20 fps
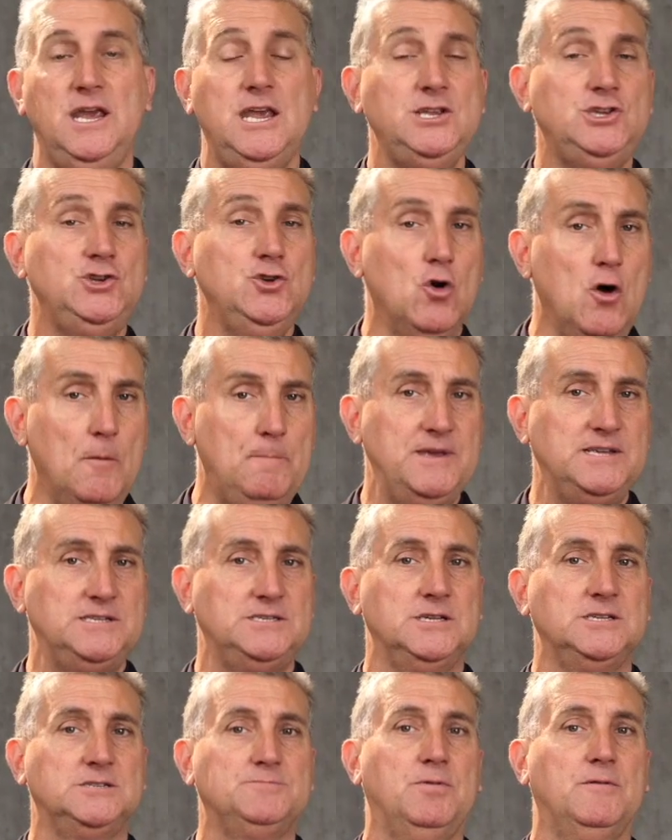Is your
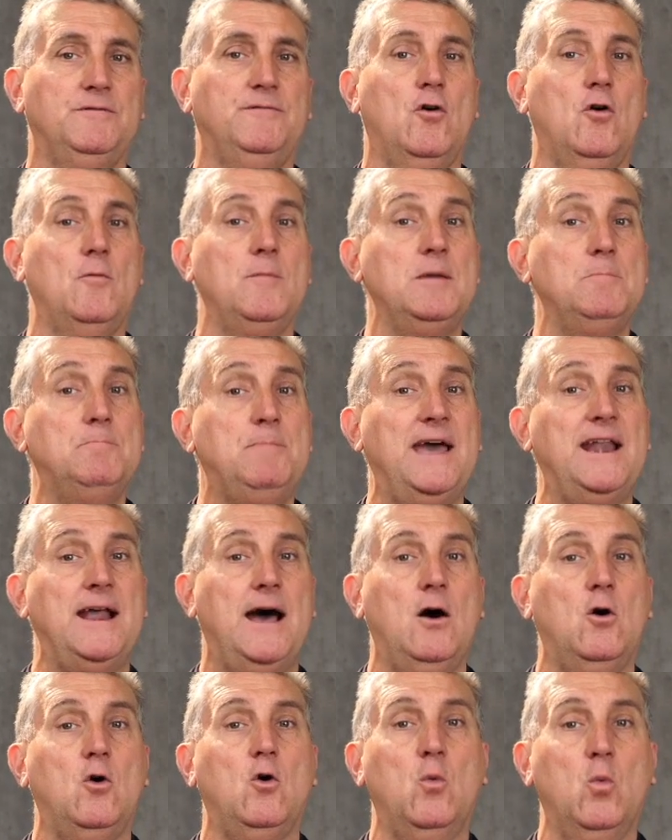business performing
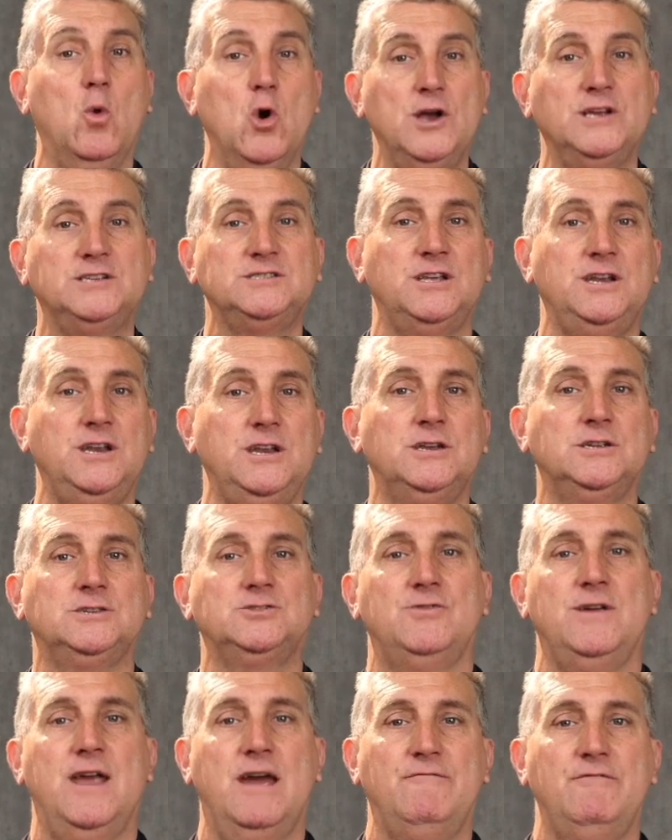better or worse than
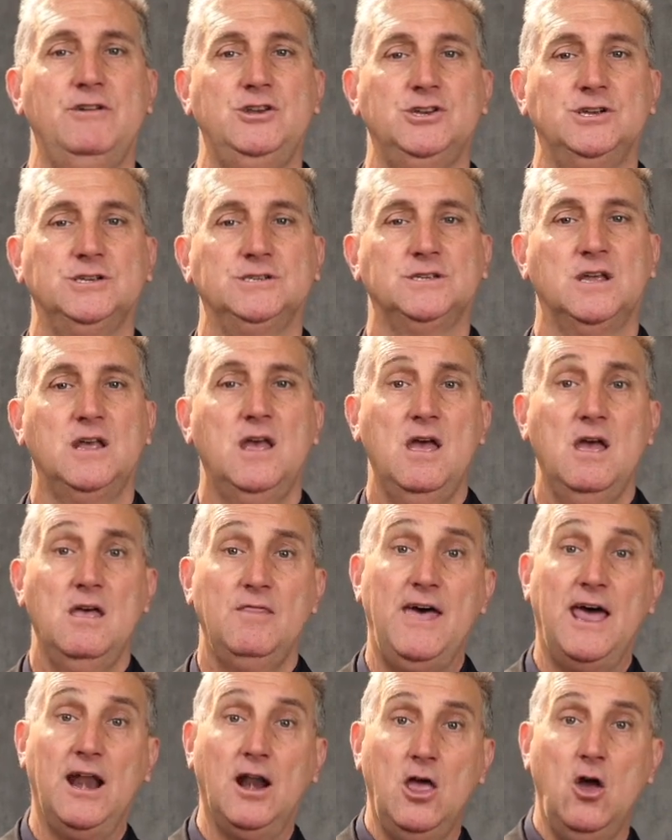industry averages?
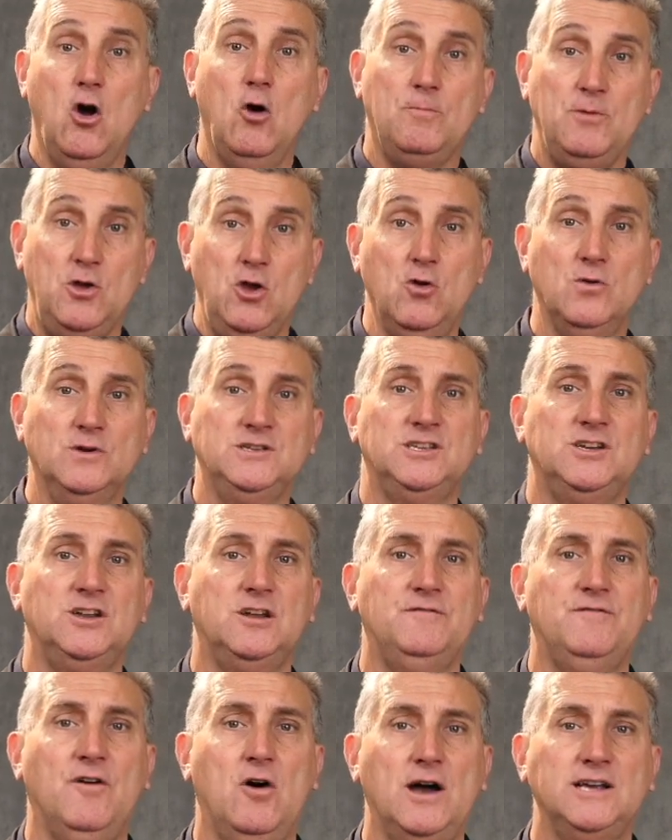That'll help you as an
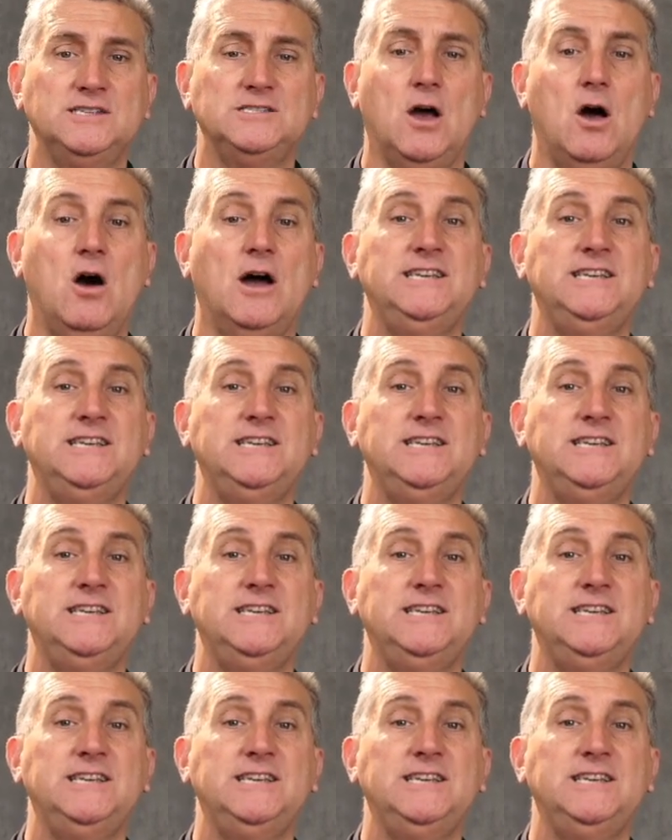advisor